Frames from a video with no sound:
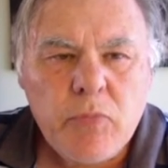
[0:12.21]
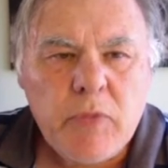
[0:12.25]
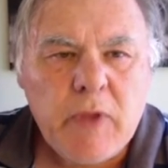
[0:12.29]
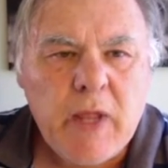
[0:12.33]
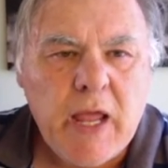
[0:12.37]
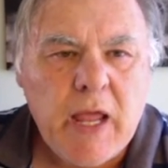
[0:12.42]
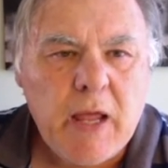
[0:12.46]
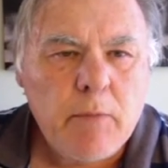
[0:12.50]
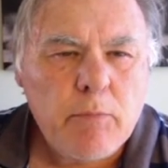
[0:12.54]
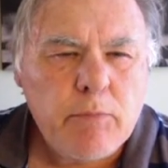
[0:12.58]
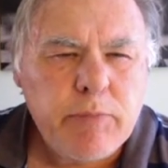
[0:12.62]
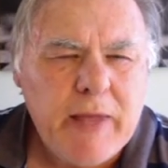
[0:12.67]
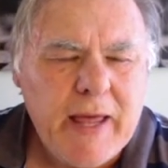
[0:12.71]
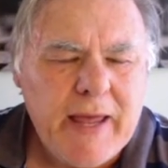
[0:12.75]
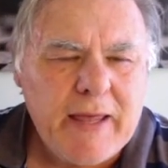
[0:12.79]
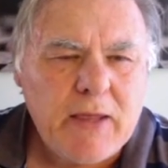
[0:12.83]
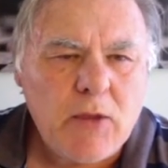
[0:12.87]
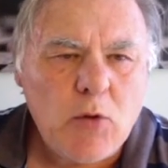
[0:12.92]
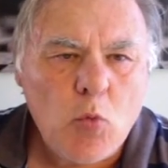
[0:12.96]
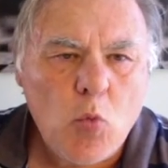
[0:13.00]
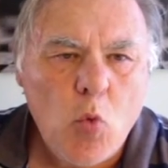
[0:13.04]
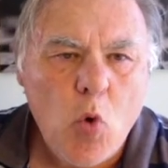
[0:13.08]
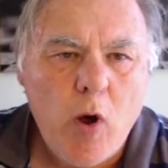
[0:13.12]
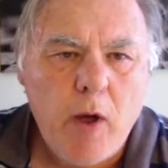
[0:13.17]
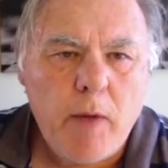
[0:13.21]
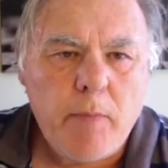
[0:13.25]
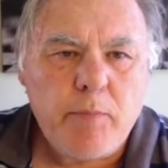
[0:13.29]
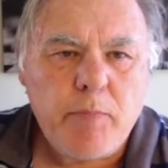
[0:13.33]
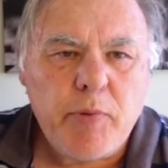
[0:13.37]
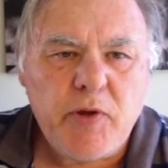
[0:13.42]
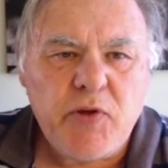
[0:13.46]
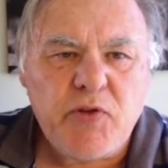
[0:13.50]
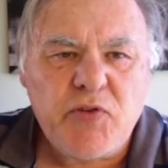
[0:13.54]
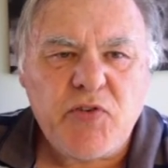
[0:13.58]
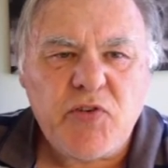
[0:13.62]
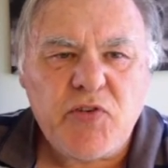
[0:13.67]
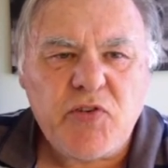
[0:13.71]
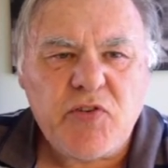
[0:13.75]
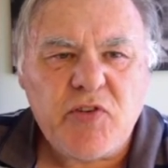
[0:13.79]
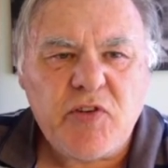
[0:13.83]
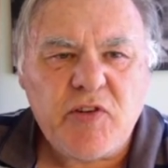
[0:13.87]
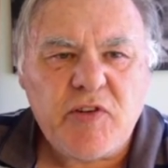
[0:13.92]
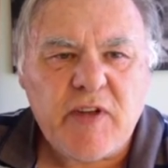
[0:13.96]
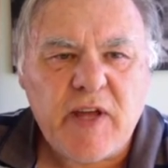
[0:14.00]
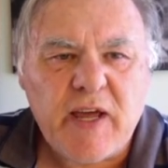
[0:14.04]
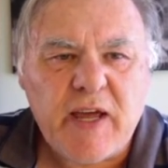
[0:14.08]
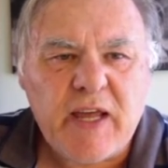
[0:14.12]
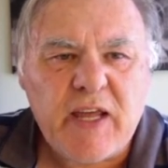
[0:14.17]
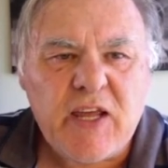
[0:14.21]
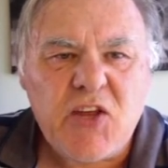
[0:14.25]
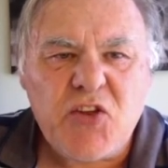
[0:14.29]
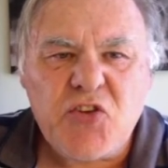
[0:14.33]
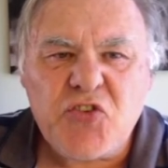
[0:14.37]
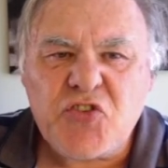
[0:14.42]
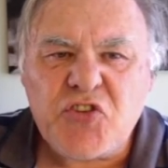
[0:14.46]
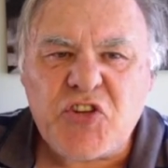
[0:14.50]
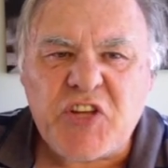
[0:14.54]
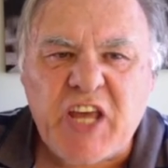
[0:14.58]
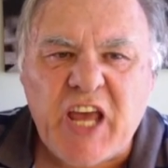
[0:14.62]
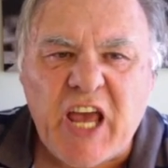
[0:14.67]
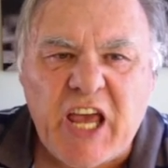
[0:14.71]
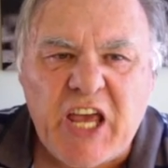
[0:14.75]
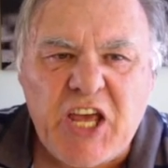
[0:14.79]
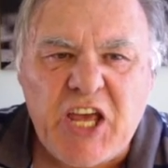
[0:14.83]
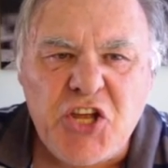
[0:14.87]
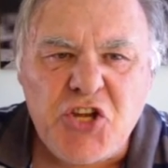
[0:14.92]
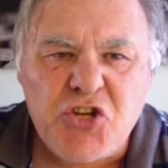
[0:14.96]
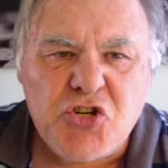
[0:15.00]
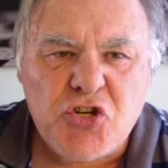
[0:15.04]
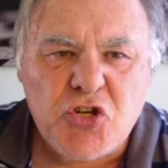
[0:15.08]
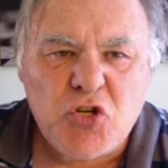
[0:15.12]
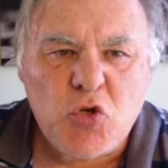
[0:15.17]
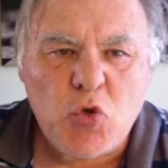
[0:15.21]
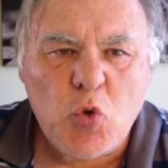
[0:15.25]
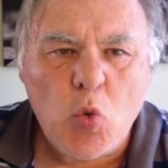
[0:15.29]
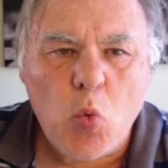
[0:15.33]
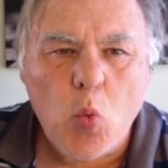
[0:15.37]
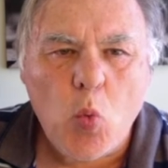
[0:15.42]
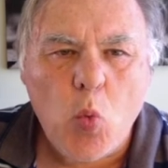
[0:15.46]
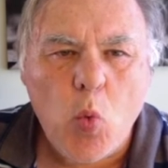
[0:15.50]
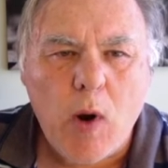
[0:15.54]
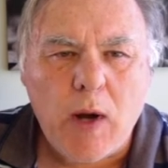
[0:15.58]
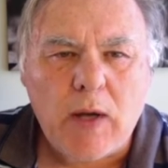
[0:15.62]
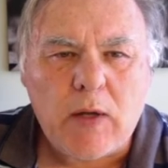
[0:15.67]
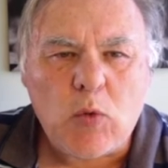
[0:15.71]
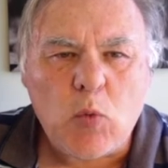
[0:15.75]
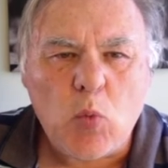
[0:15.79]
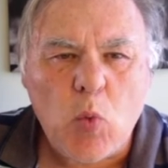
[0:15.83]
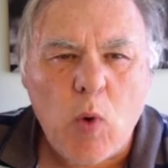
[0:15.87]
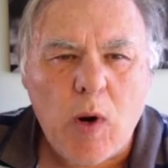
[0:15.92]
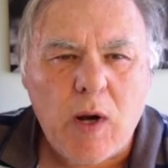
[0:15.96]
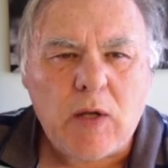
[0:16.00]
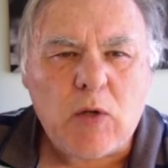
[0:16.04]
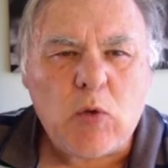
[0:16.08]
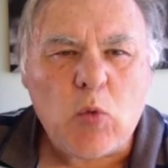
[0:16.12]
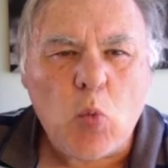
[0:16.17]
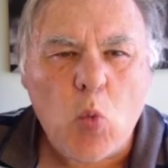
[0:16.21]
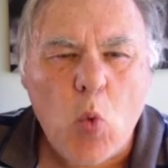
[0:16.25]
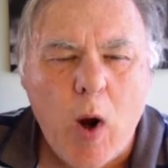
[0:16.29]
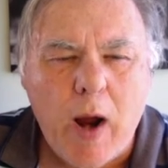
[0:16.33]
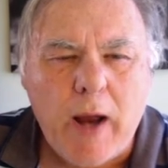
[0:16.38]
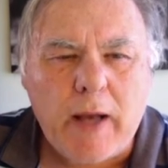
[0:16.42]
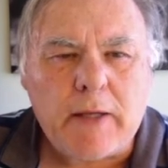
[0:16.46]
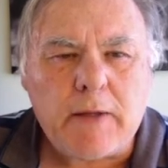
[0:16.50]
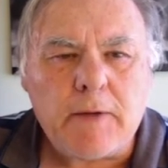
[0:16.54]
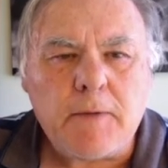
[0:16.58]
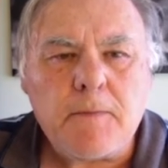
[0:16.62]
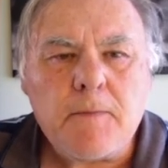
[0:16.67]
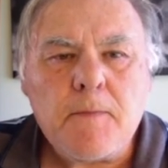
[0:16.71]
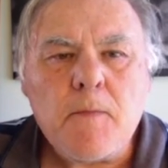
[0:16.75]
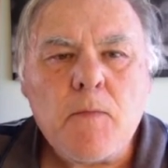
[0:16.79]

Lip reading: and playing the white pieces today is Cajun111,